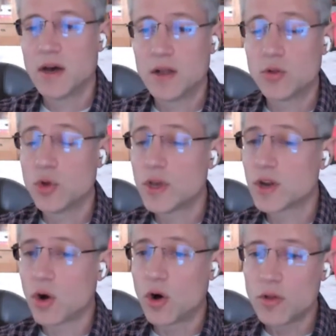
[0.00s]
look
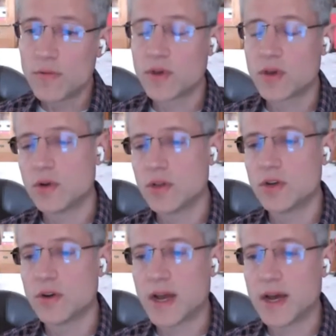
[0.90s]
at all of the code in
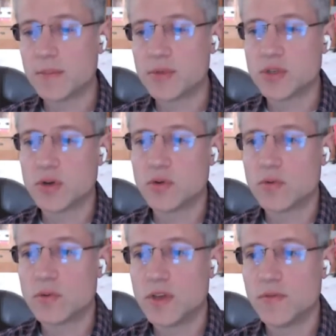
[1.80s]
your app. So
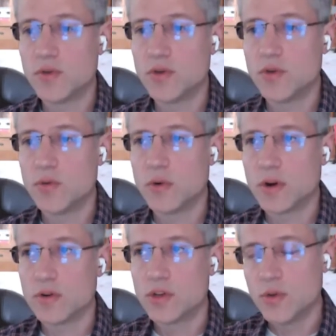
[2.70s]
if you
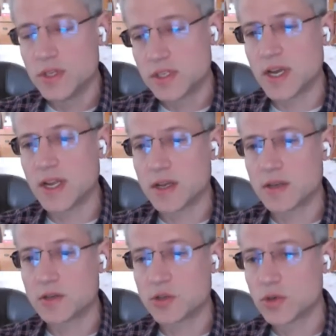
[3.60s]
are doing static
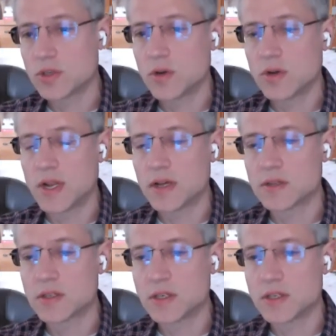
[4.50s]
source code
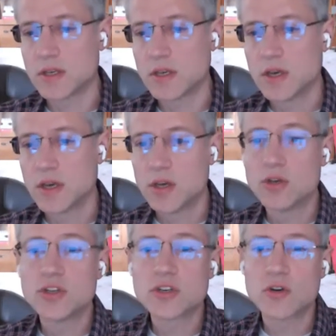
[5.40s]
analysis, you're
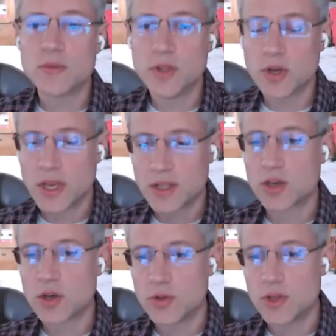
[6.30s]
just going to be looking at the
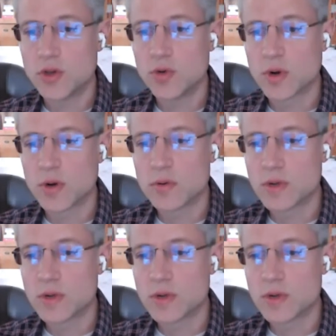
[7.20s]
code that you wrote.